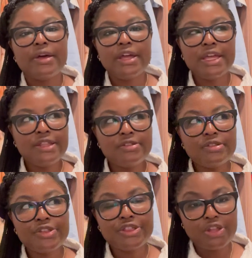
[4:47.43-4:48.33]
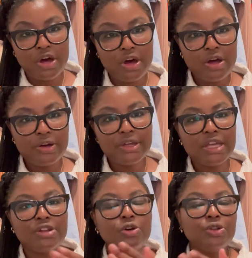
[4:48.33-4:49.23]
In the thong,
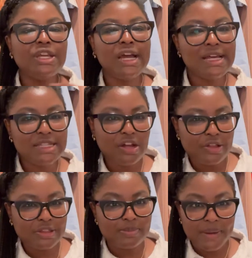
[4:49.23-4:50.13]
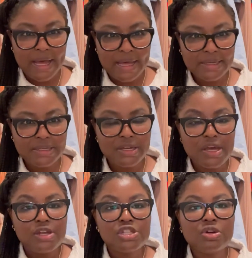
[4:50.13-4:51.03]
it only has it on the back.
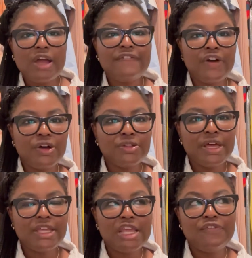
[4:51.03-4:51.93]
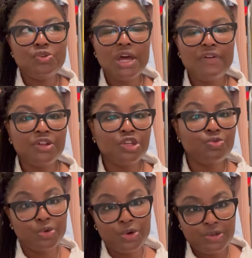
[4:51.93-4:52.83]
So I felt like if you have any
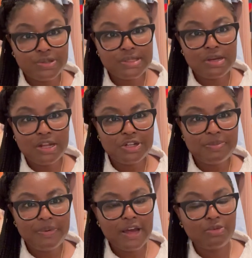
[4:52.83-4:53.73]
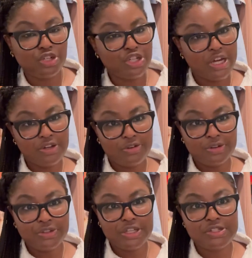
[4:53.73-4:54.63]
rolls on your back, which I
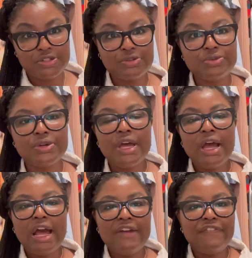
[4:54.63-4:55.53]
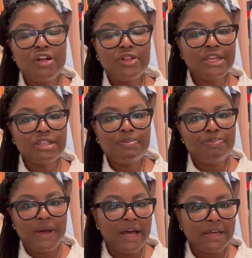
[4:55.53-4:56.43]
currently do, I felt like the
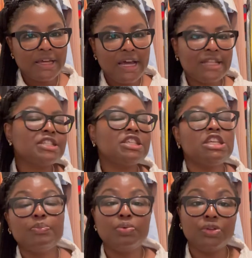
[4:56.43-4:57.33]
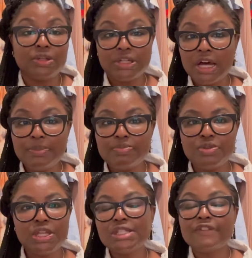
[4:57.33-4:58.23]
back I had to keep pulling up
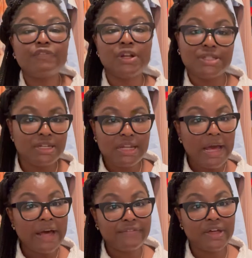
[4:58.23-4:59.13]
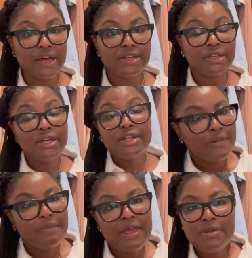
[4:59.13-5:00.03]
because the front didn't have that.
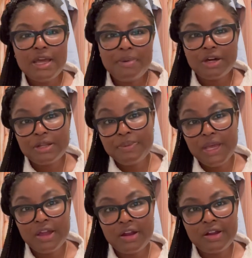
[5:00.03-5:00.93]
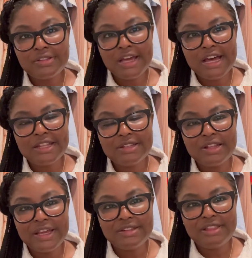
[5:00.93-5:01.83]
Maybe I bought a pair that
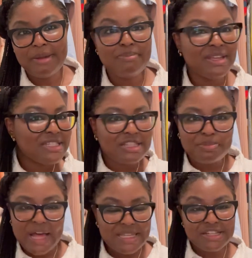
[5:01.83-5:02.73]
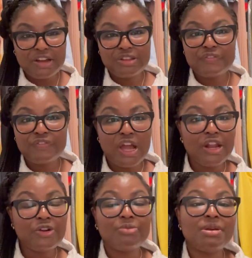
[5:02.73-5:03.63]
like they missed the plastic on the
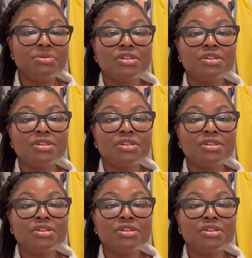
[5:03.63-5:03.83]
front, or maybe the